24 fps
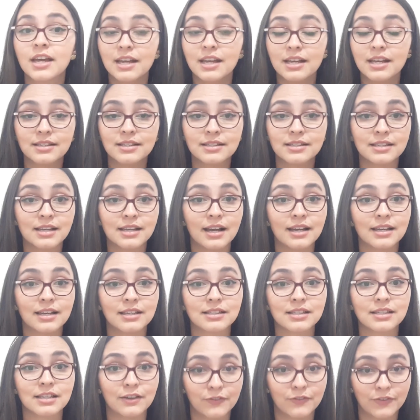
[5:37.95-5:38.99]
in
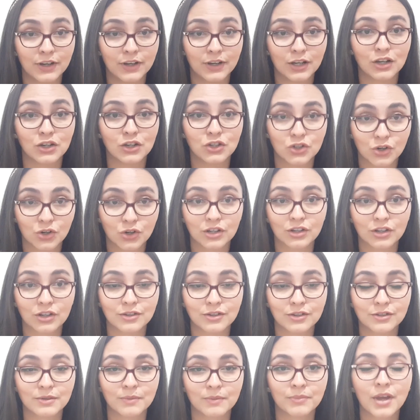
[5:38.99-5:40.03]
scientific
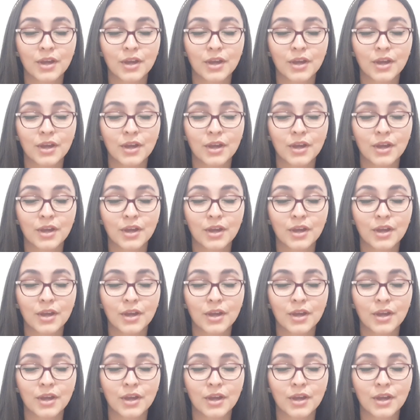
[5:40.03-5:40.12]
journals.